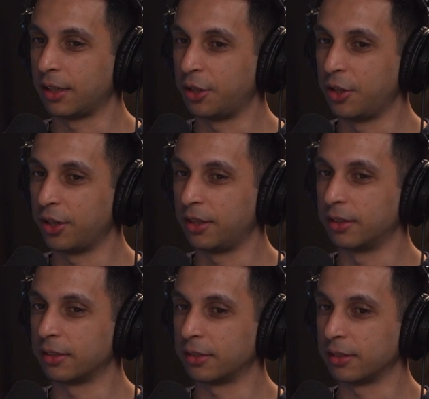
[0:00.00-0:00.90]
a good
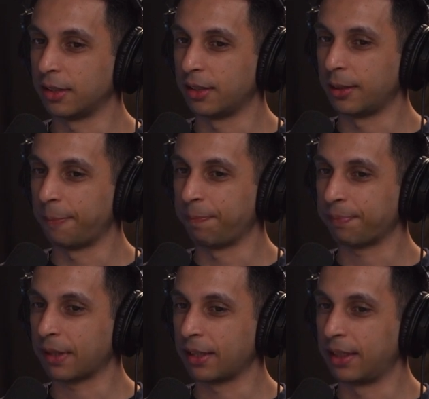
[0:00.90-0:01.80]

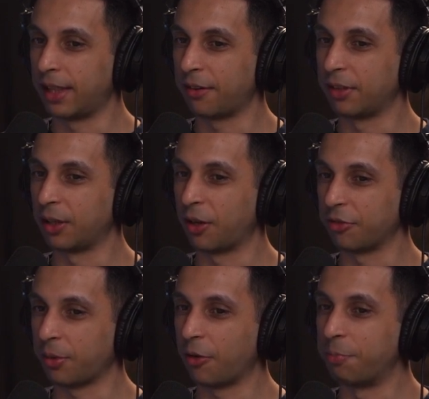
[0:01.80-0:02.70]
level
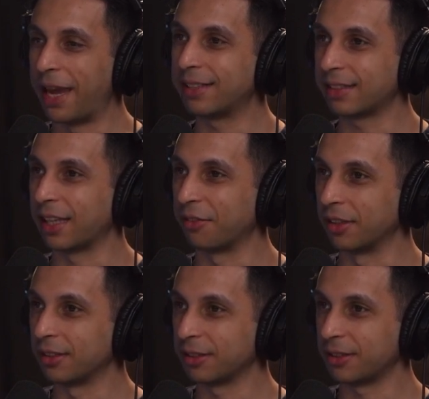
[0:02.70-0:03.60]
of base
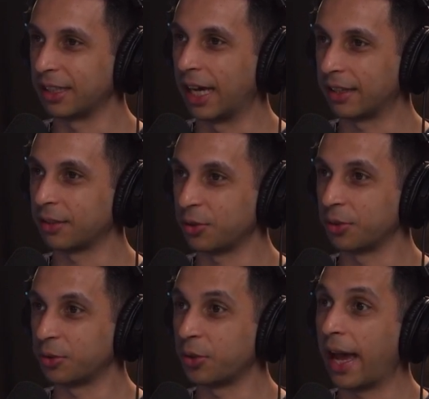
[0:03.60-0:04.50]
level to get
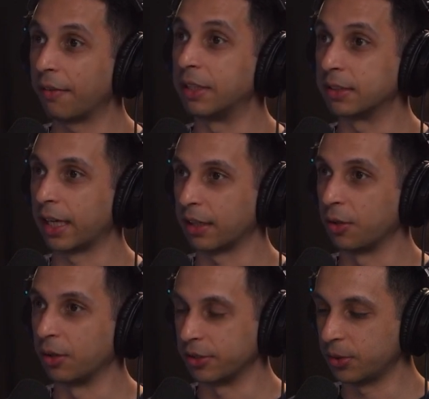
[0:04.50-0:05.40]
to have these kind of
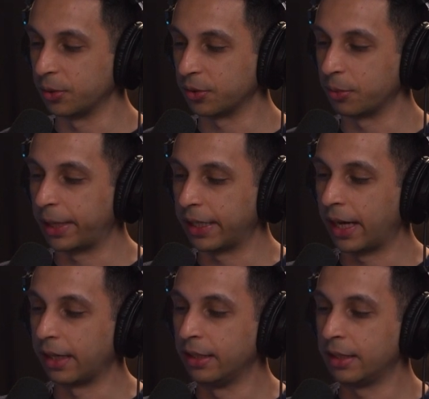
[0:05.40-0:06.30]
goals too. So my
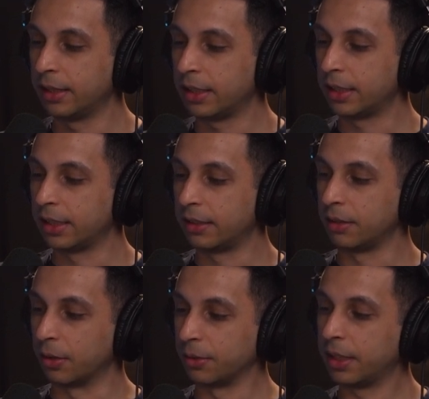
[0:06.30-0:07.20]
dad,
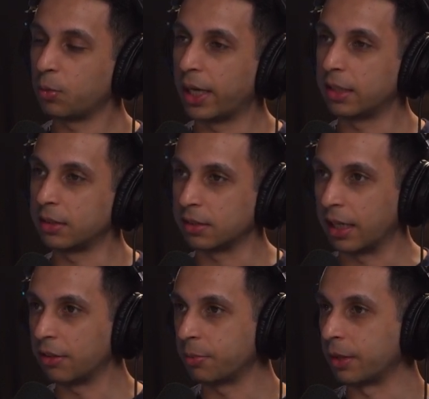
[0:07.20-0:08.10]
you know, did well in his
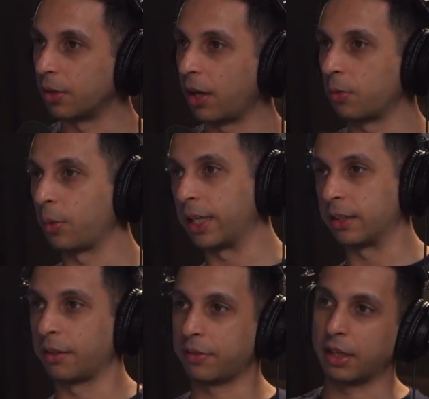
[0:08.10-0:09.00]
life, but not well
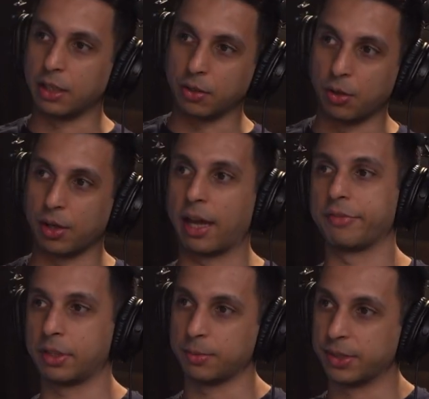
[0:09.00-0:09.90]
enough that he could look
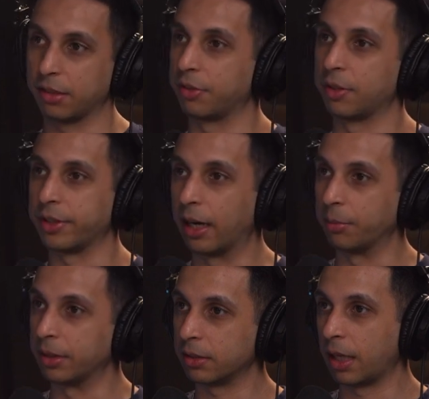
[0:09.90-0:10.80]
after himself in
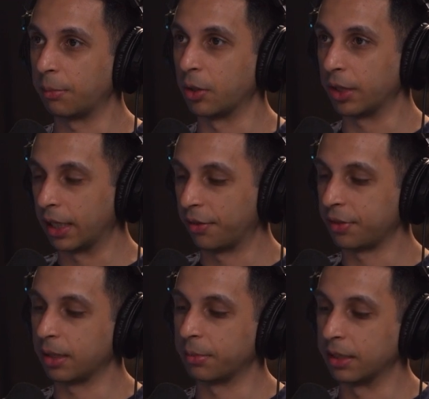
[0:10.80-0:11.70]
retirement. I'm looking after
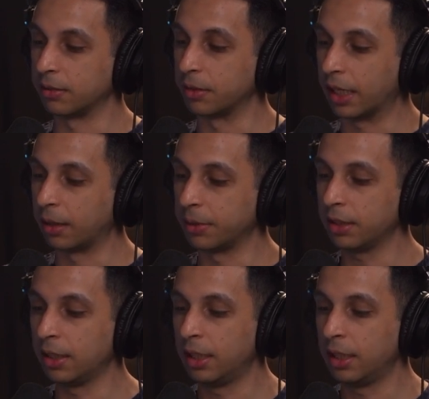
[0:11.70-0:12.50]
him in his retirement.